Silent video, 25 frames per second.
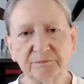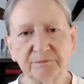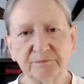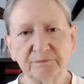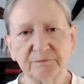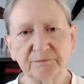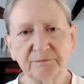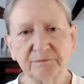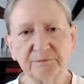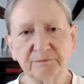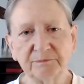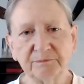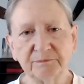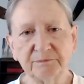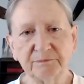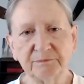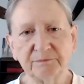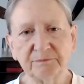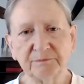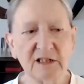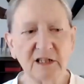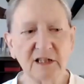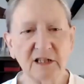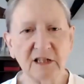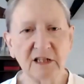And
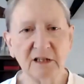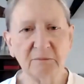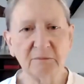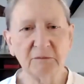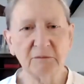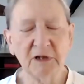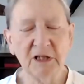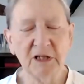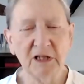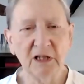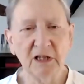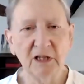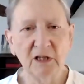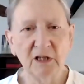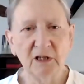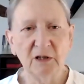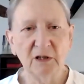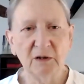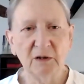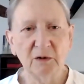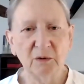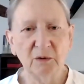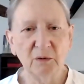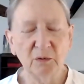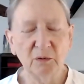
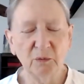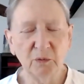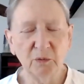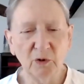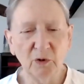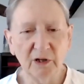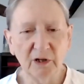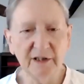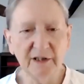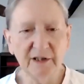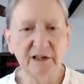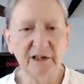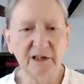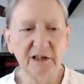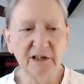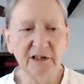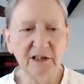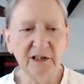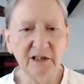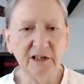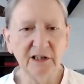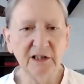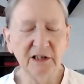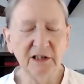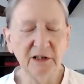why
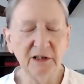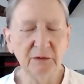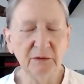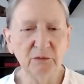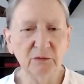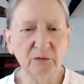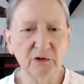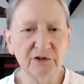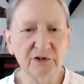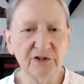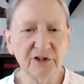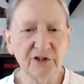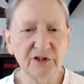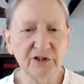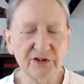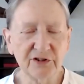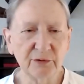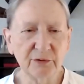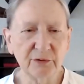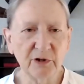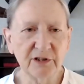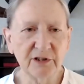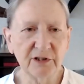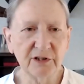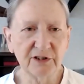he wants us
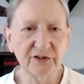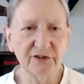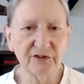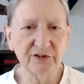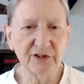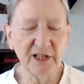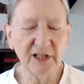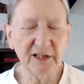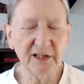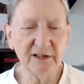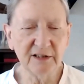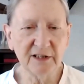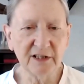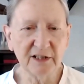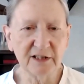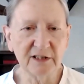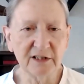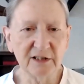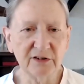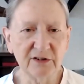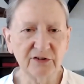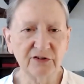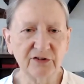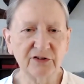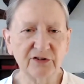to understand
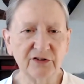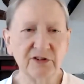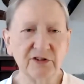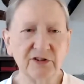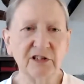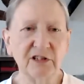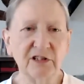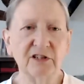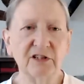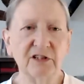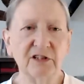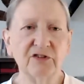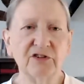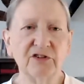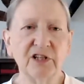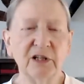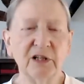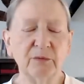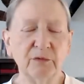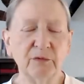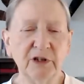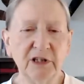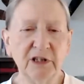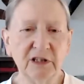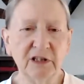this is
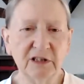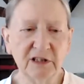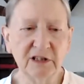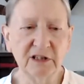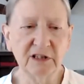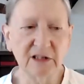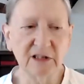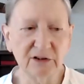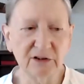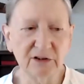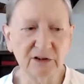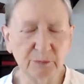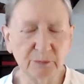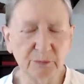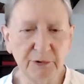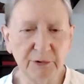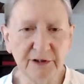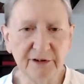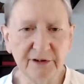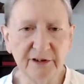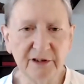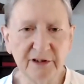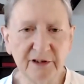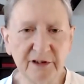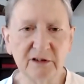that we can
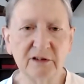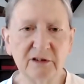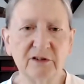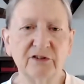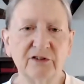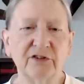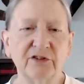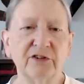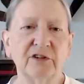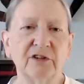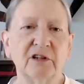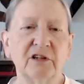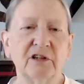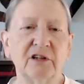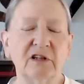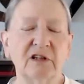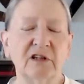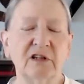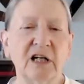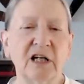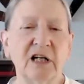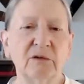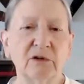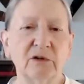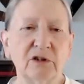experience
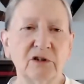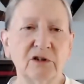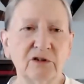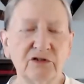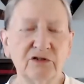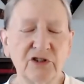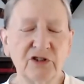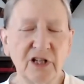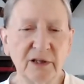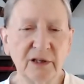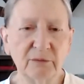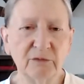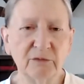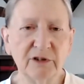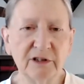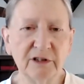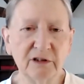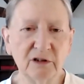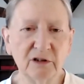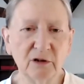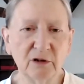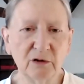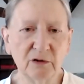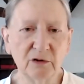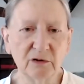our contact with
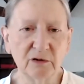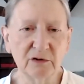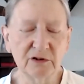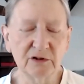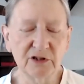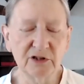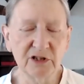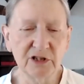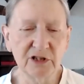God